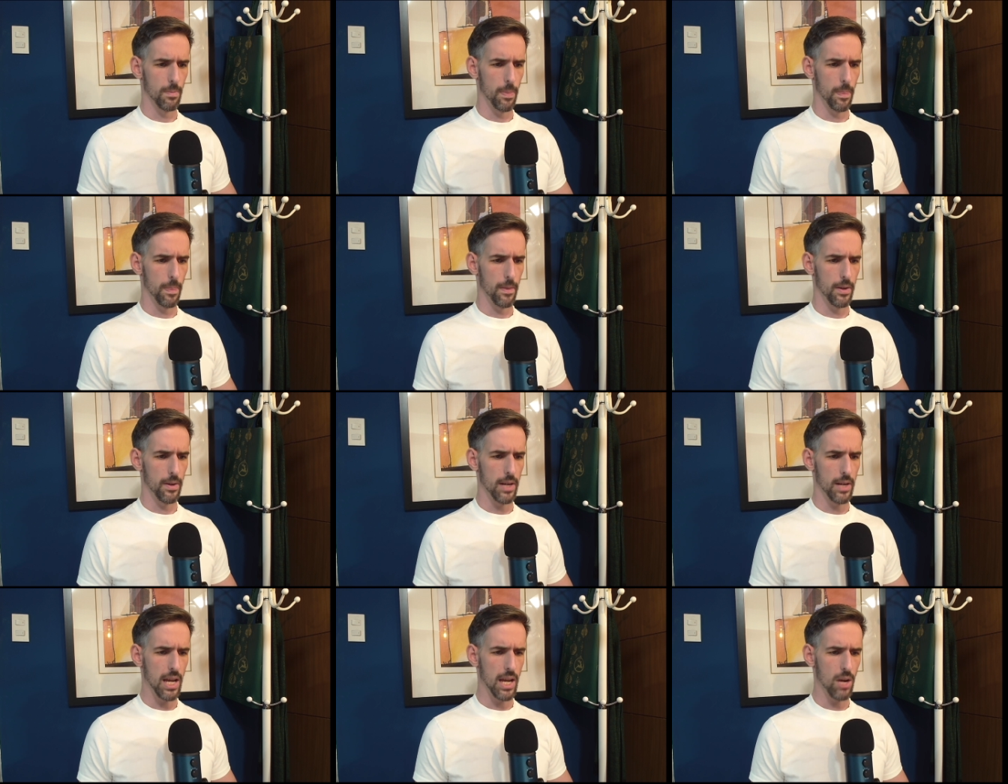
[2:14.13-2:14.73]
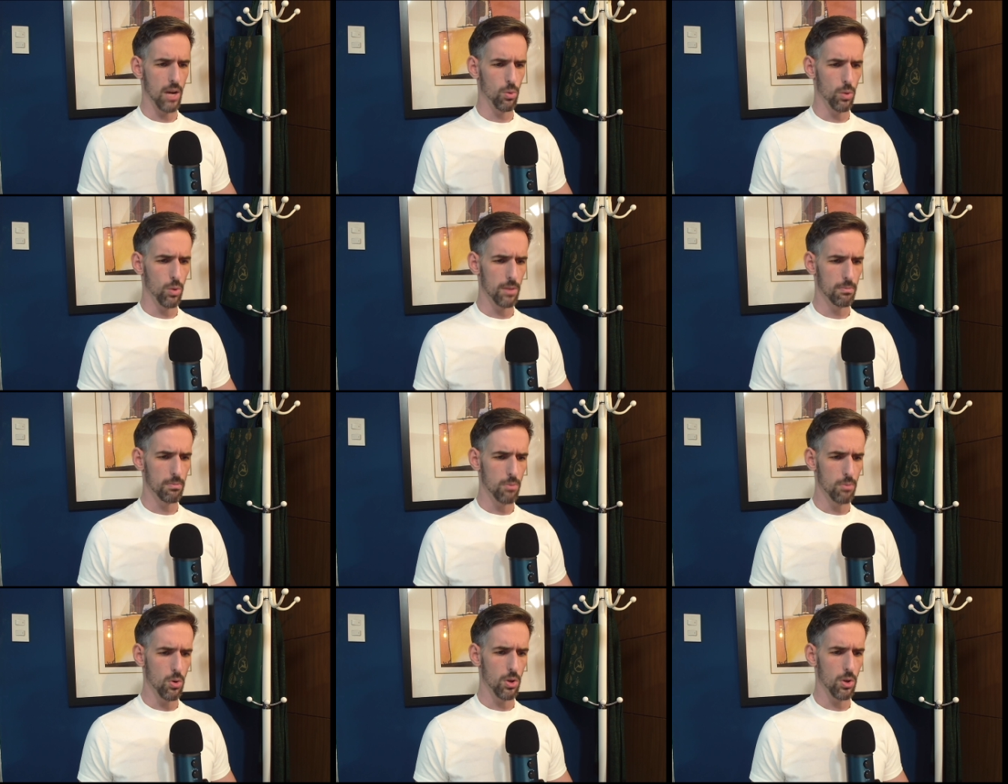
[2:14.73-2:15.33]
Now what
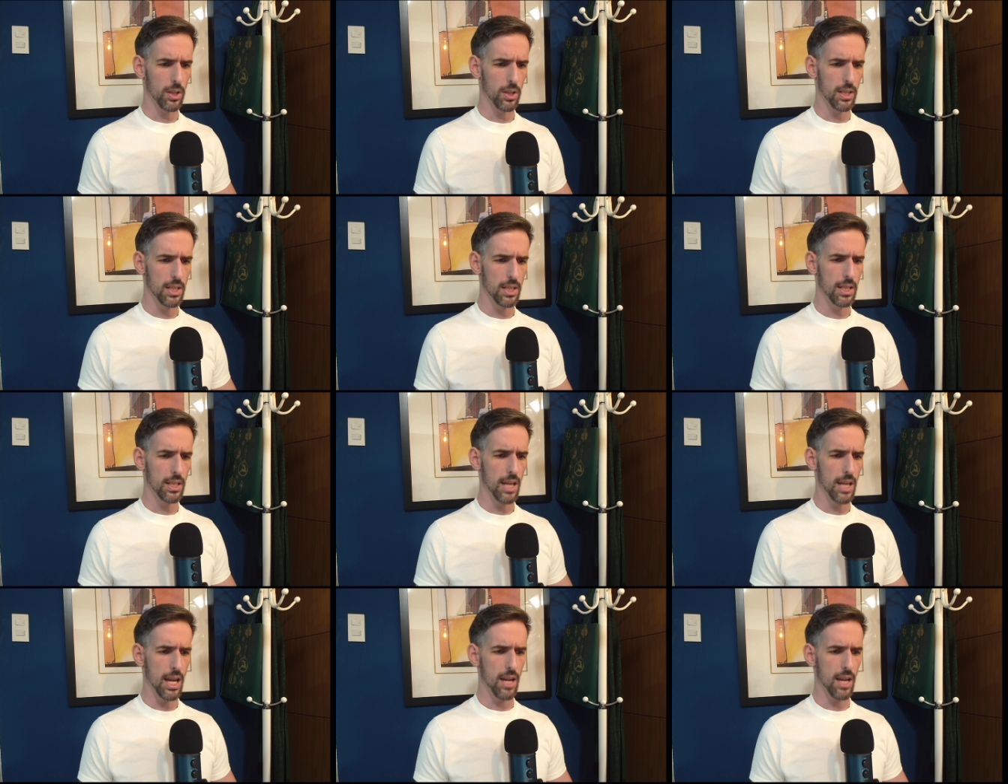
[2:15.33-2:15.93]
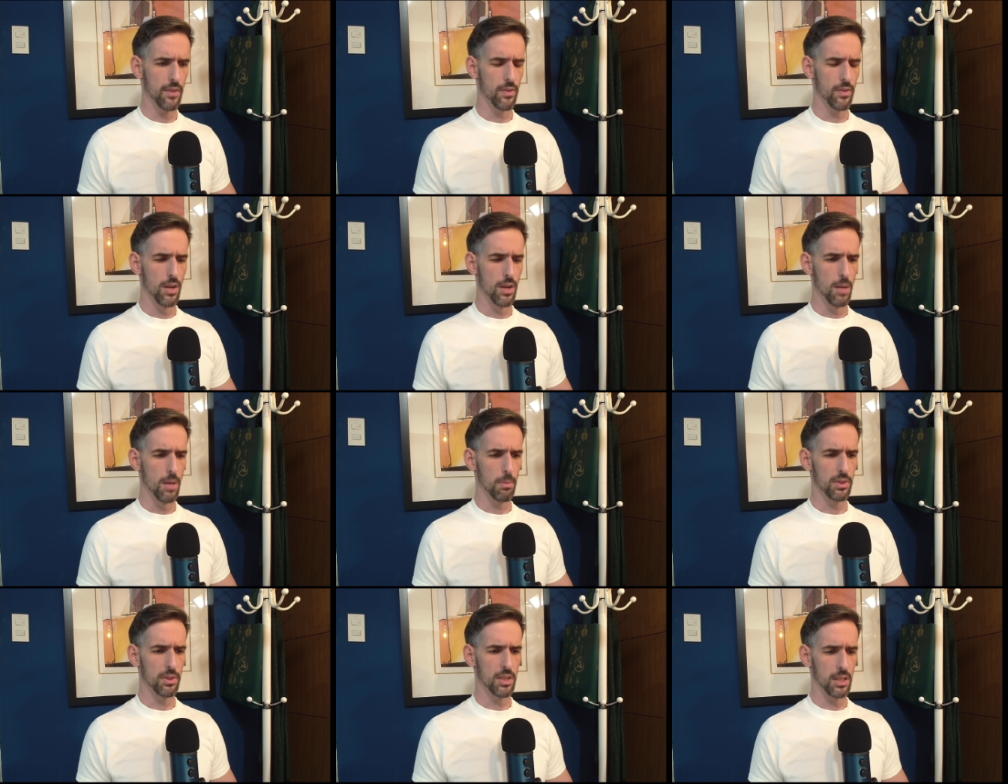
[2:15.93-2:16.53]
more can he have
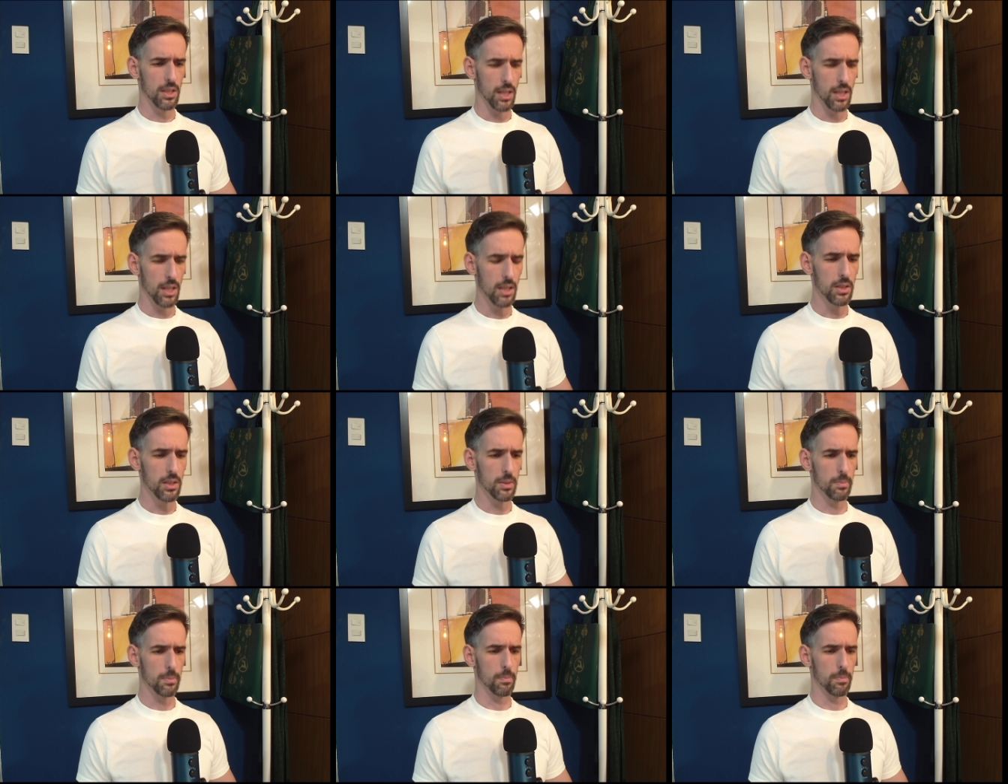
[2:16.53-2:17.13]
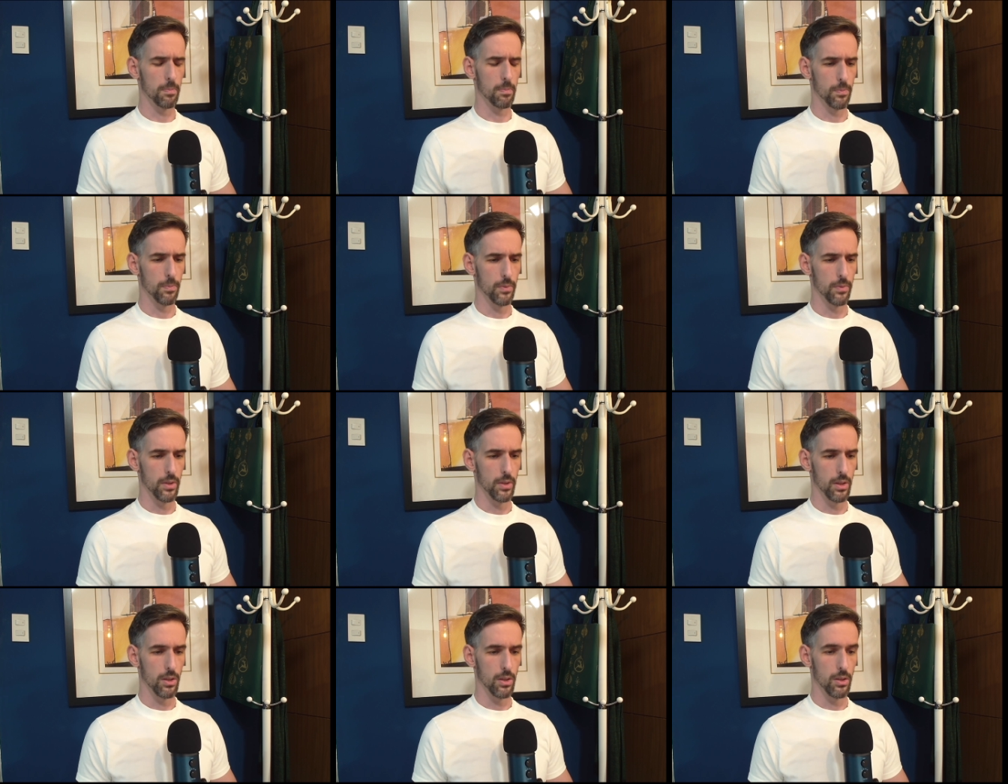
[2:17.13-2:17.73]
but the kingdom?
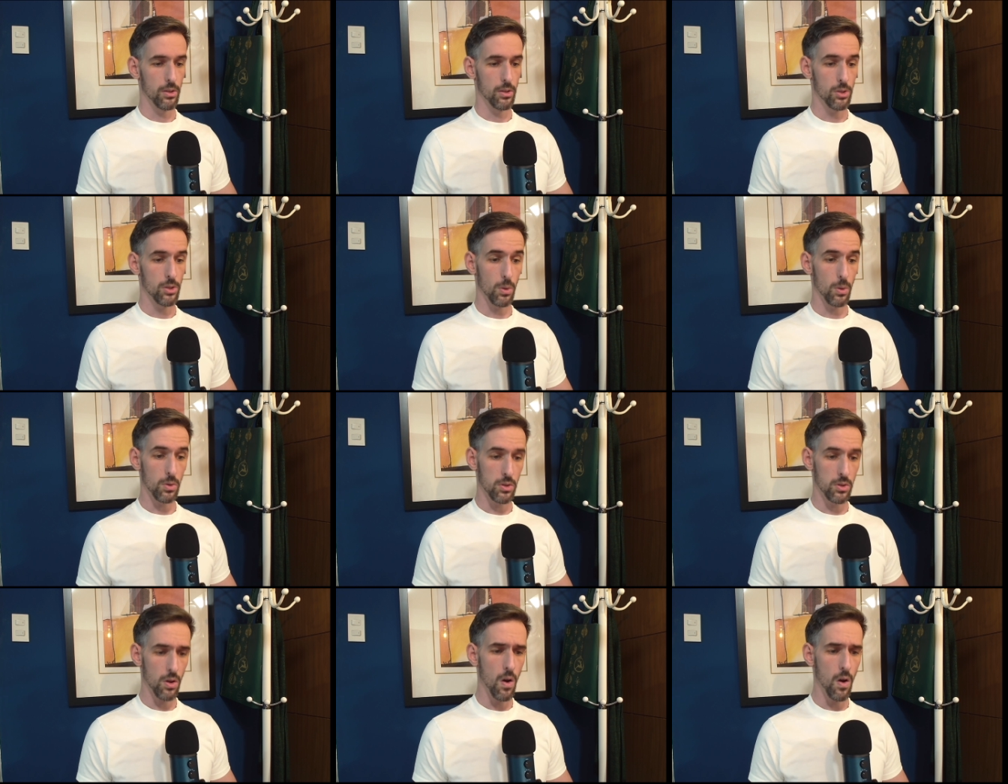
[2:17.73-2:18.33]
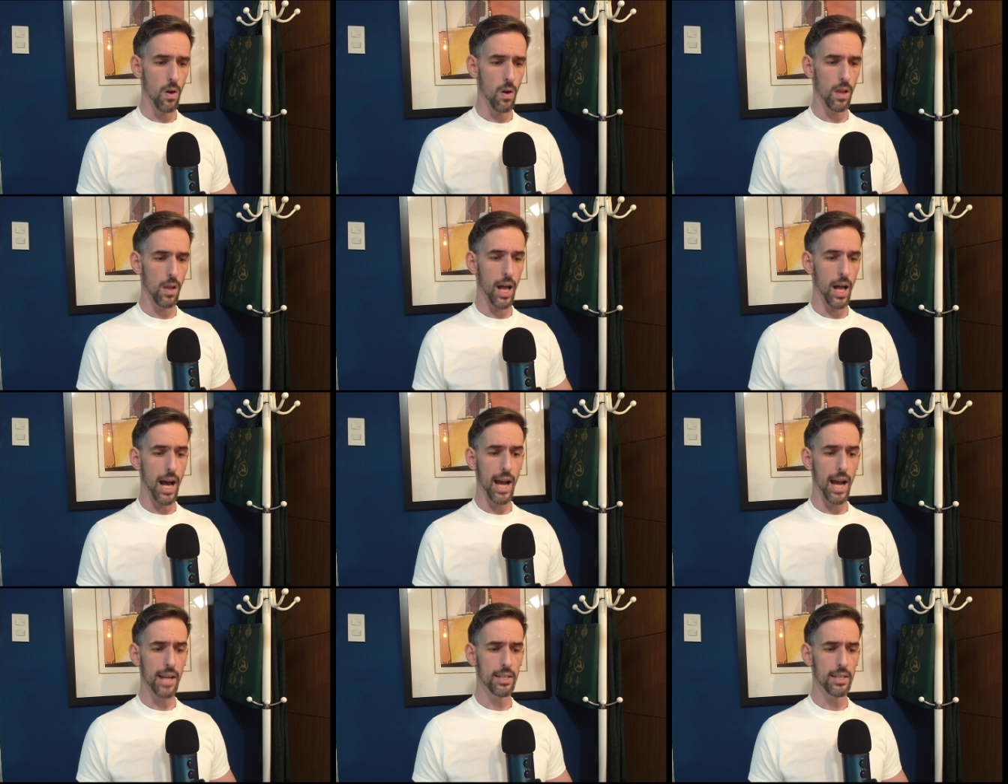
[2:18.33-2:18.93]
So Saul
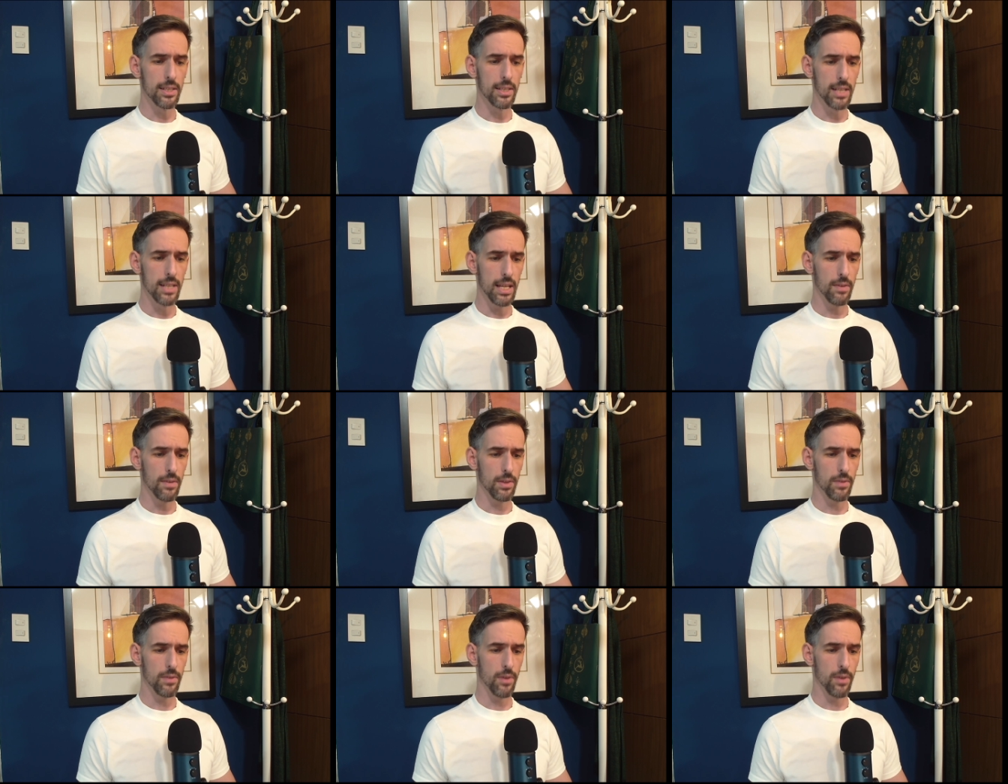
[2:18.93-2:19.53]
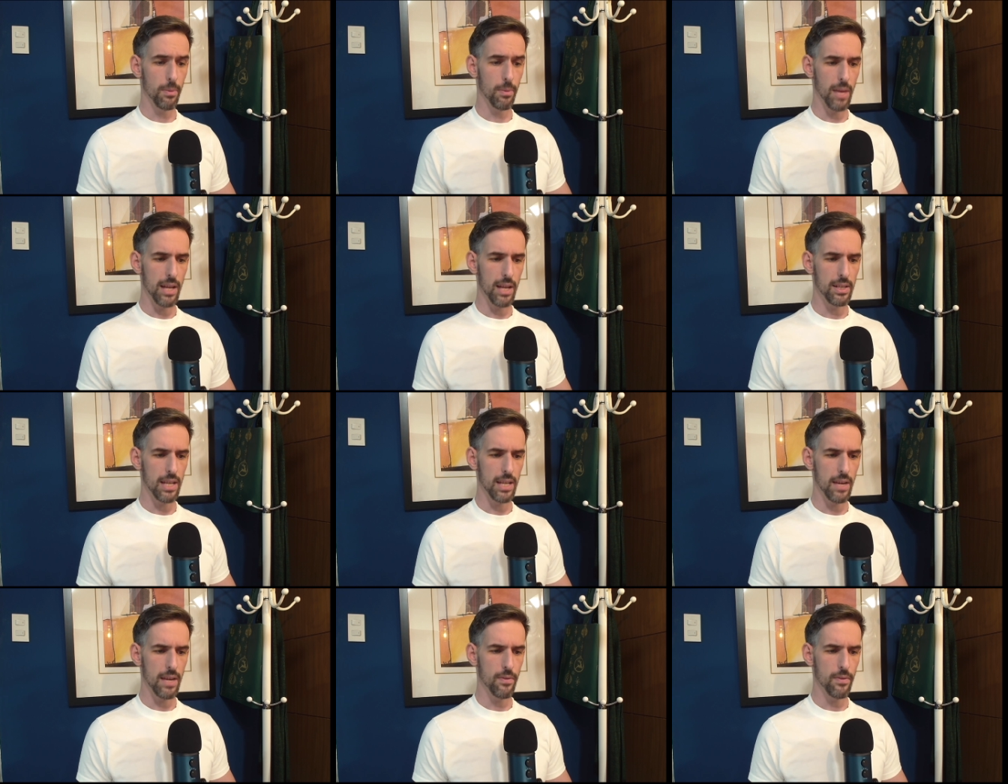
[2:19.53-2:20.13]
eyed David from that
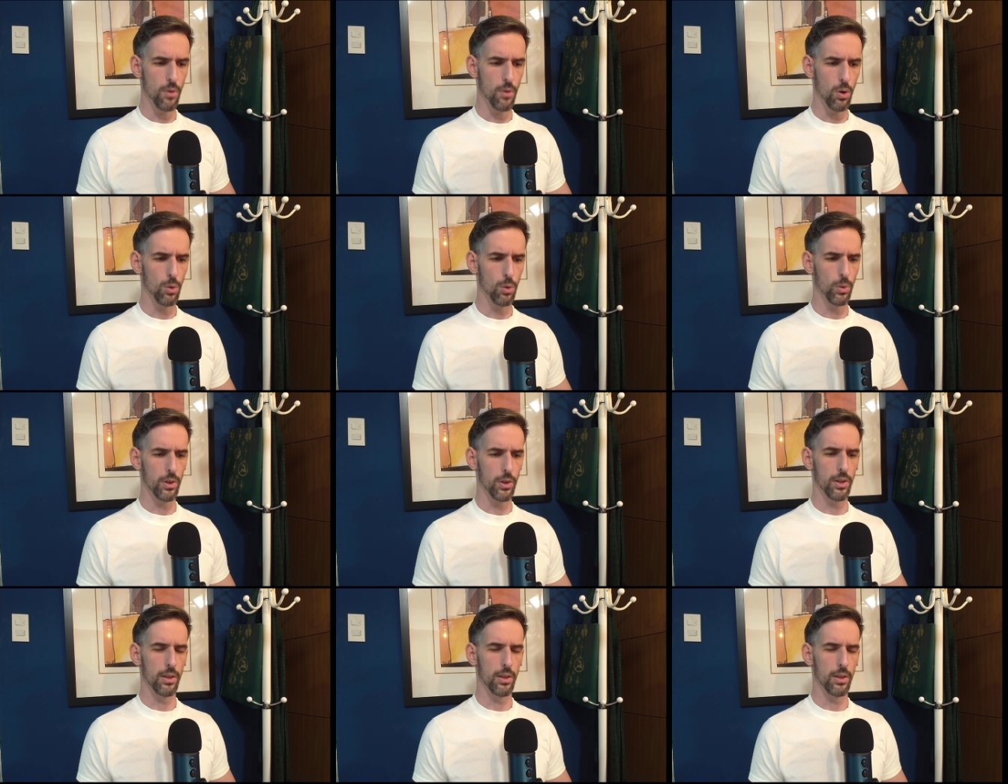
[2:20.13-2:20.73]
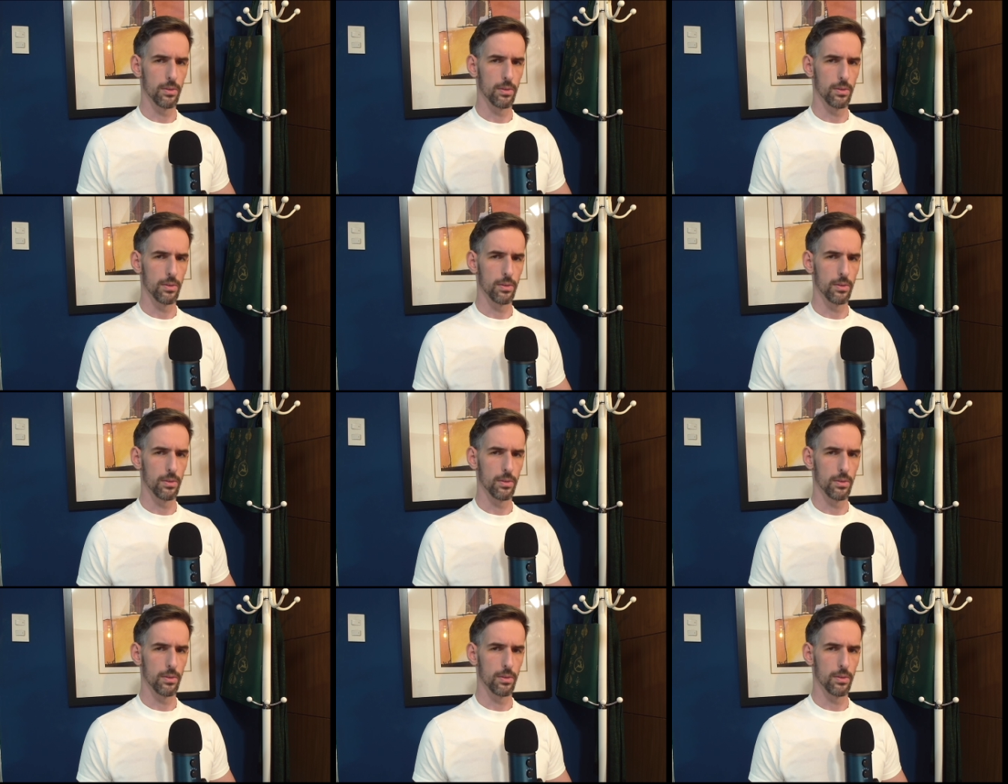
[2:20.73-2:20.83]
day forward.